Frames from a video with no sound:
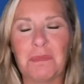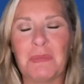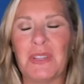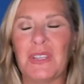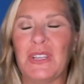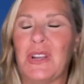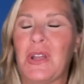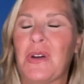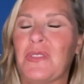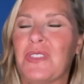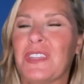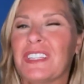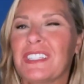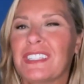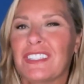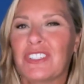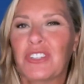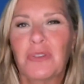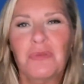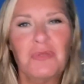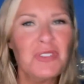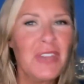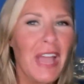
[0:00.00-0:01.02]
But you know,
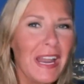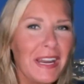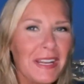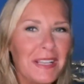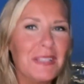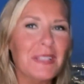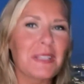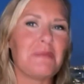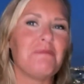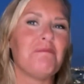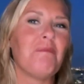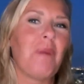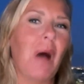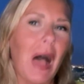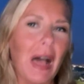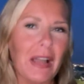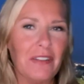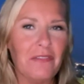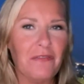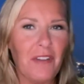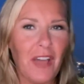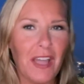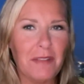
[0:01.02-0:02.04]
these genetically
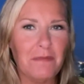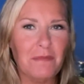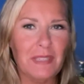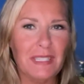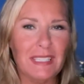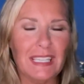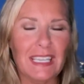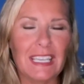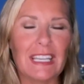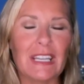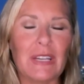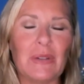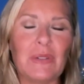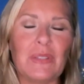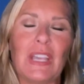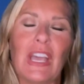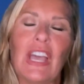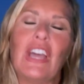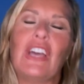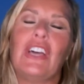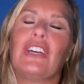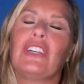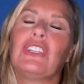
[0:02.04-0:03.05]
modified mosquitoes,
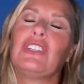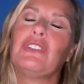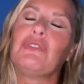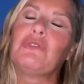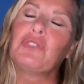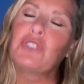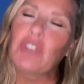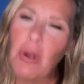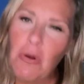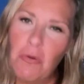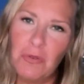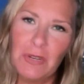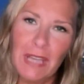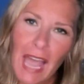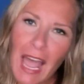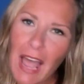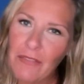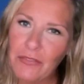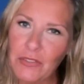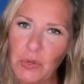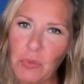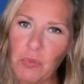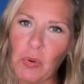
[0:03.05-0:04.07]
you don't
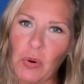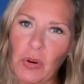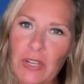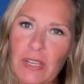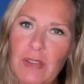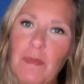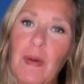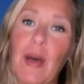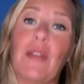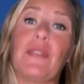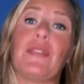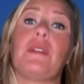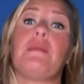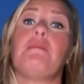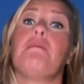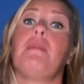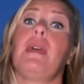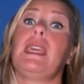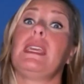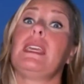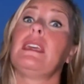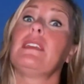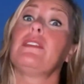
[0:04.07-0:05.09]
have to worry about them
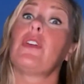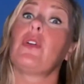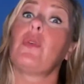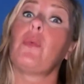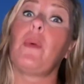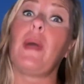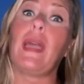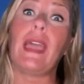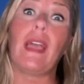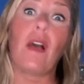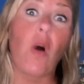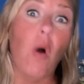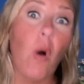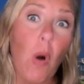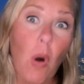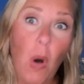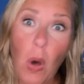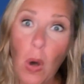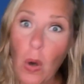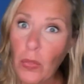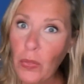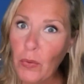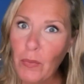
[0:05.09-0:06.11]
making their way
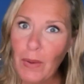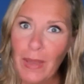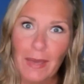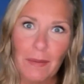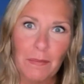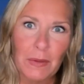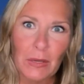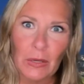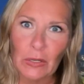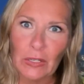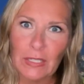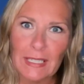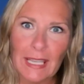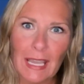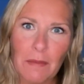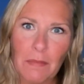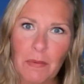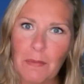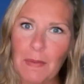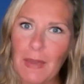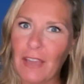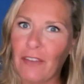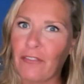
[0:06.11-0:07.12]
all the way up here to
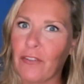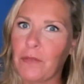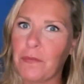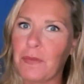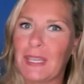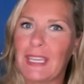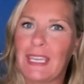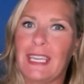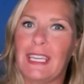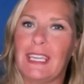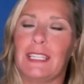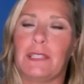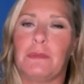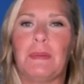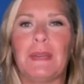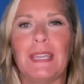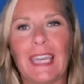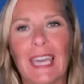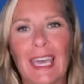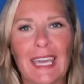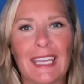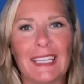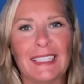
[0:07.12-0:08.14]
Tampa Bay from the Keys
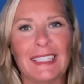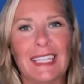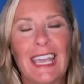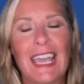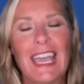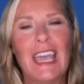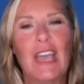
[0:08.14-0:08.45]
because